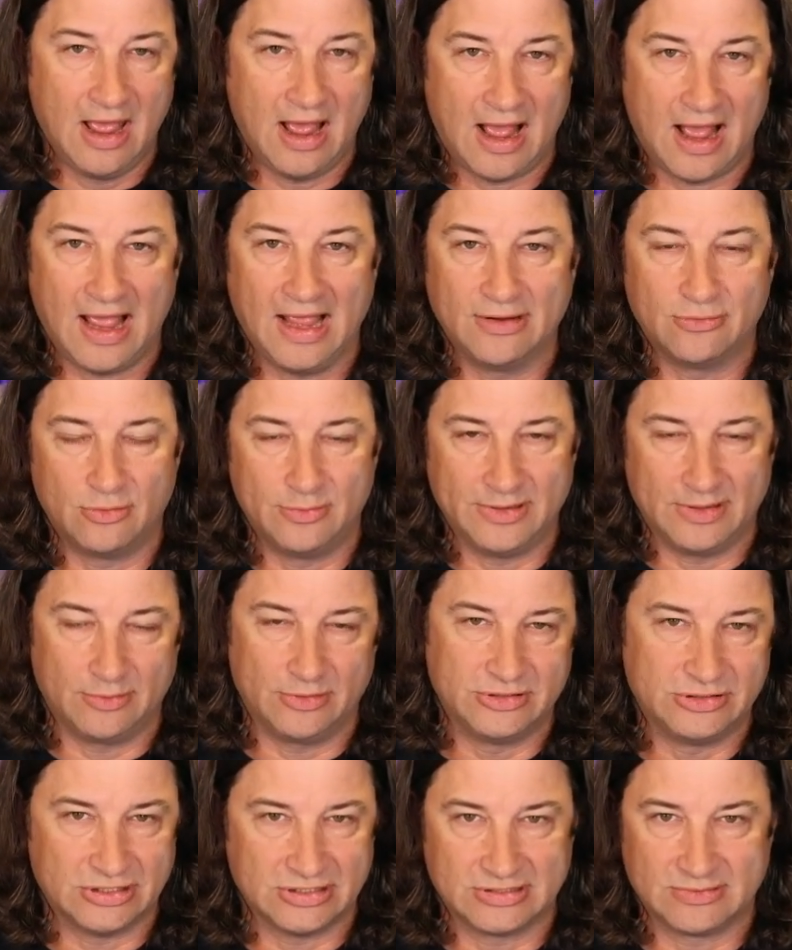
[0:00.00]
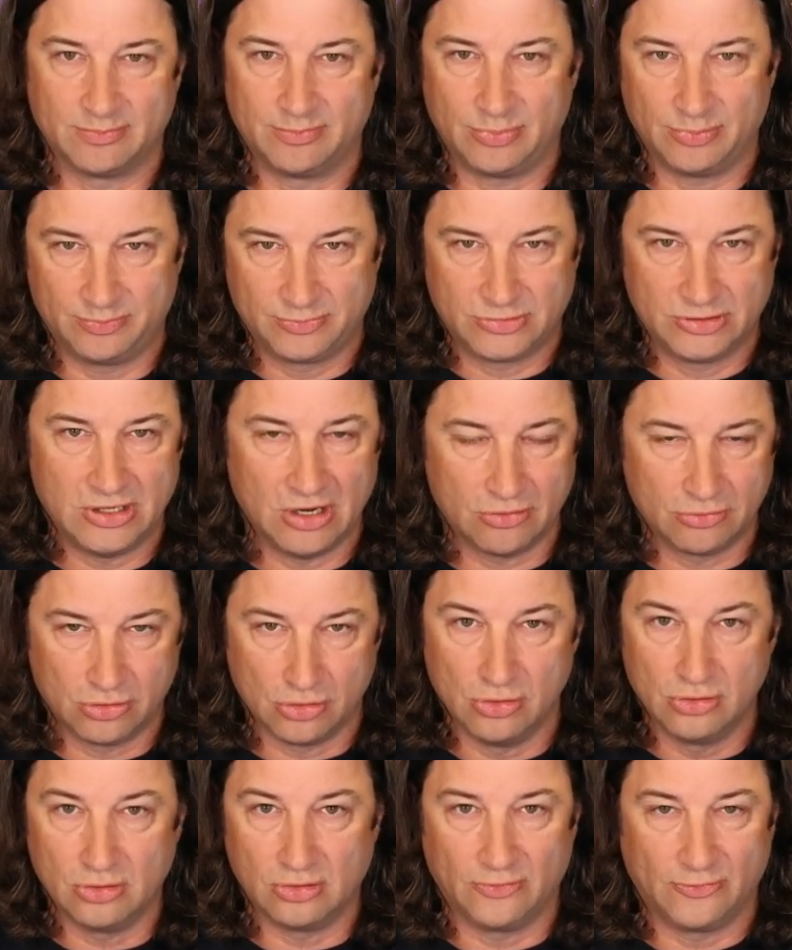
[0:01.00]
I will be able to just,
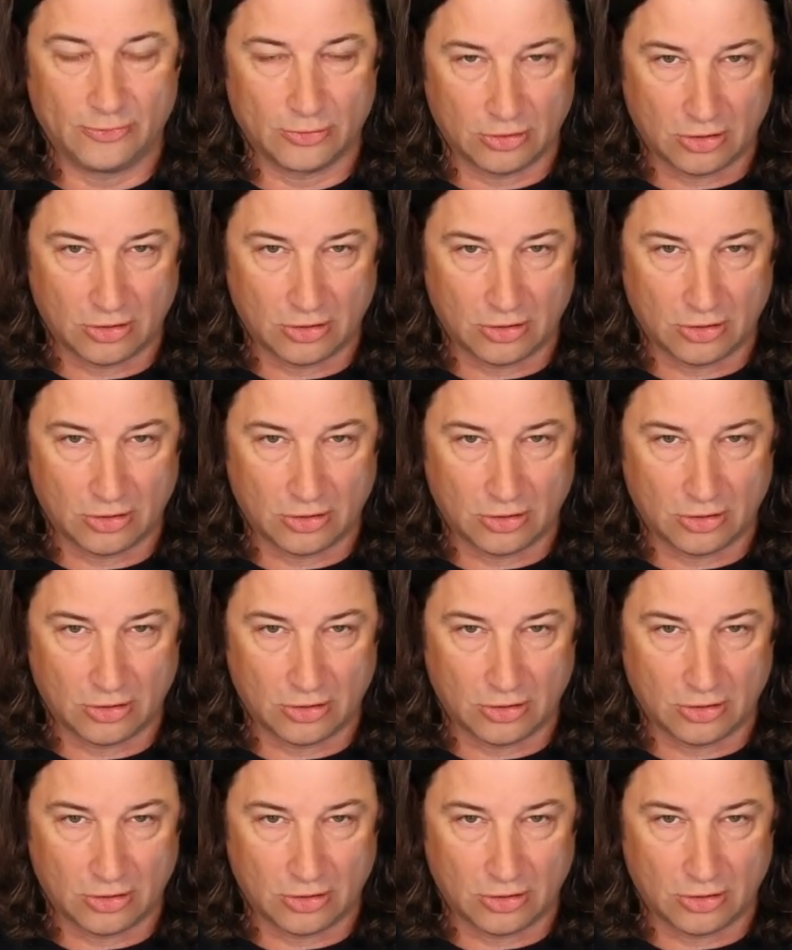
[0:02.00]
Google for